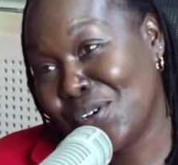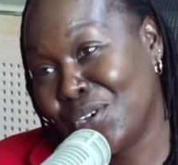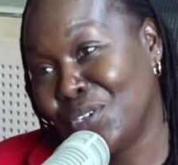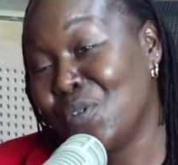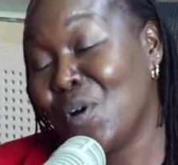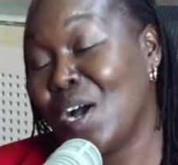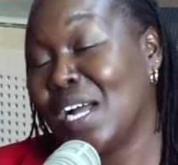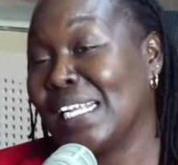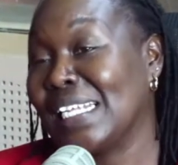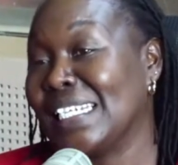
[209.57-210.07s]

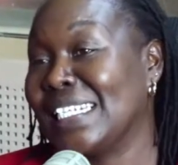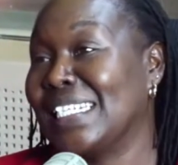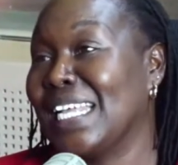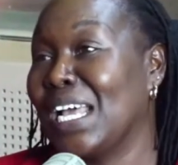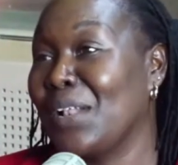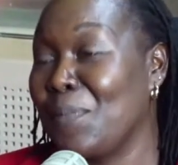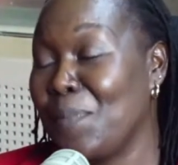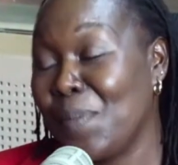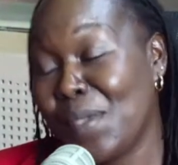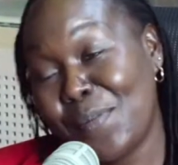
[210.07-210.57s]
to
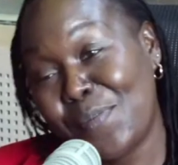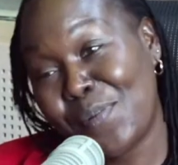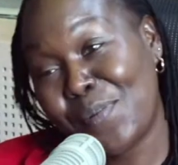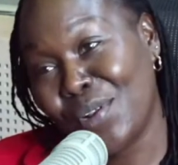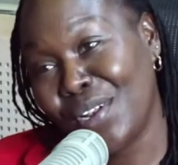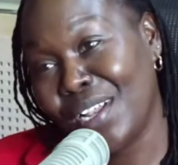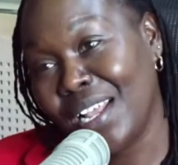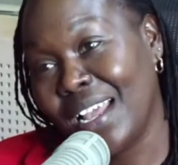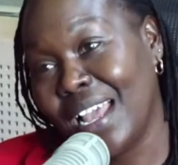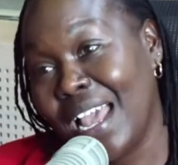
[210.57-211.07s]
understand
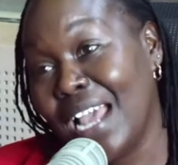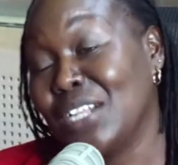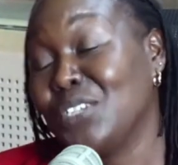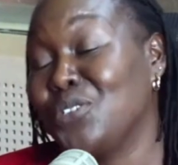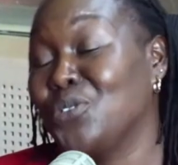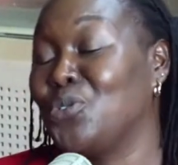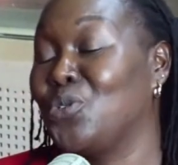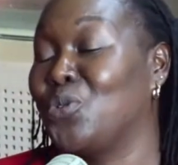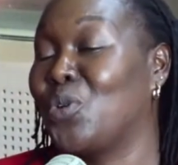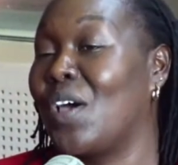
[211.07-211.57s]
people and
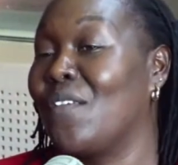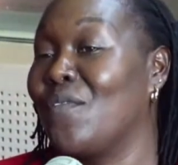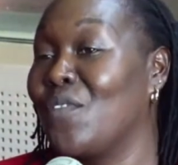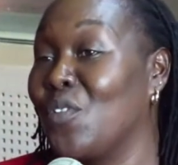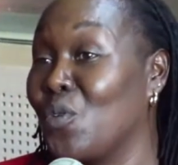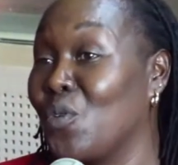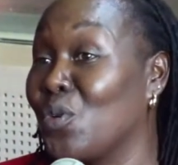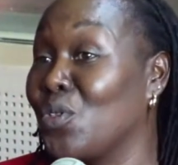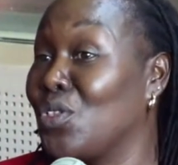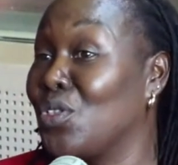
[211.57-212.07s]
to drive
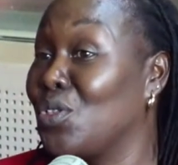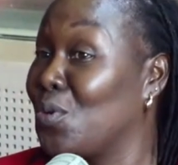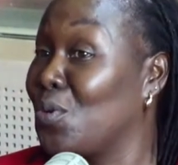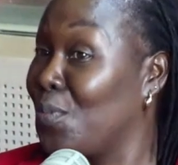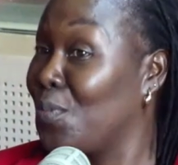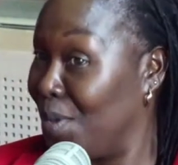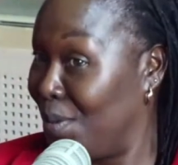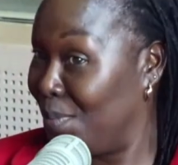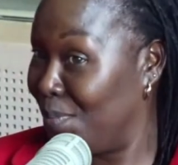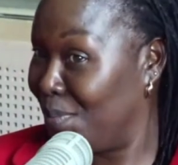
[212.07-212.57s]
growth through
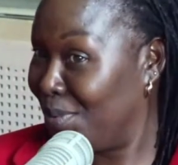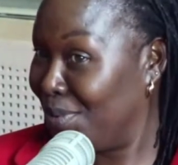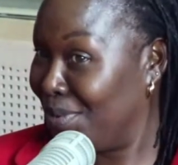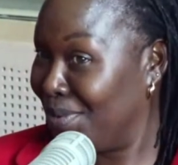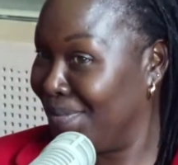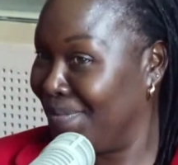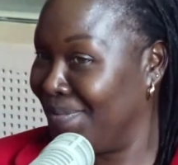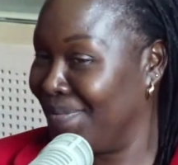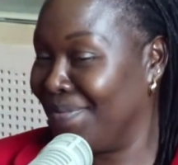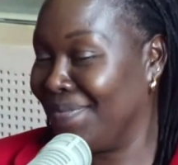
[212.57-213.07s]
people.
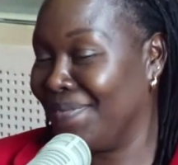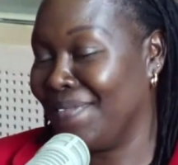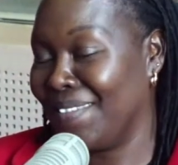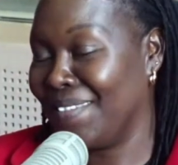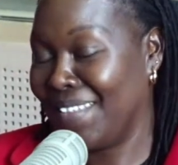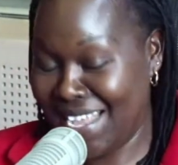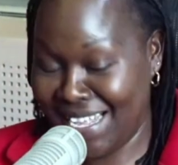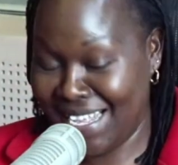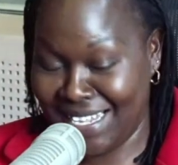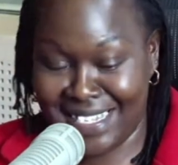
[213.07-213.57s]
Mm.
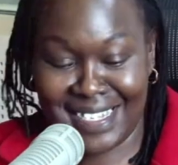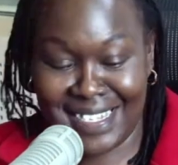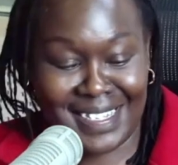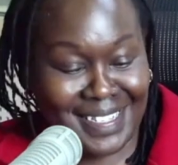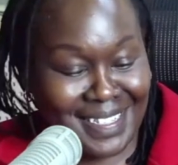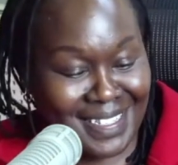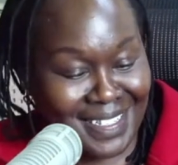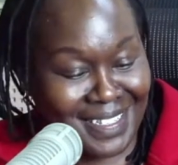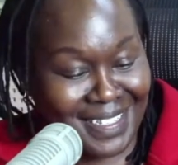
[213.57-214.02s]
Yes.